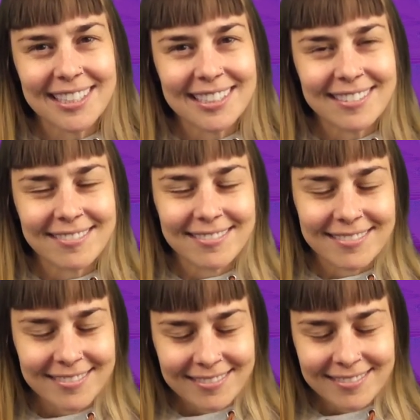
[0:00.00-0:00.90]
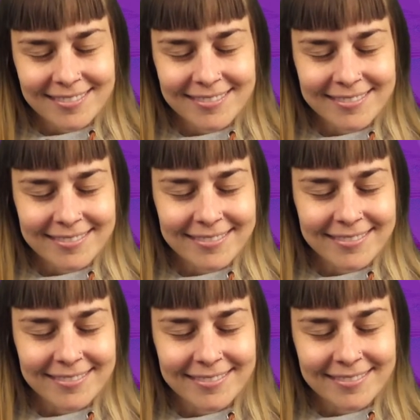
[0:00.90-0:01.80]

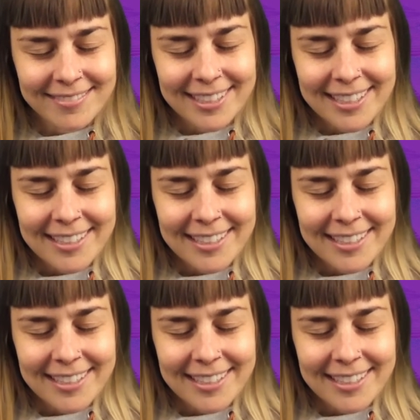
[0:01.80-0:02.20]
(no one is talking)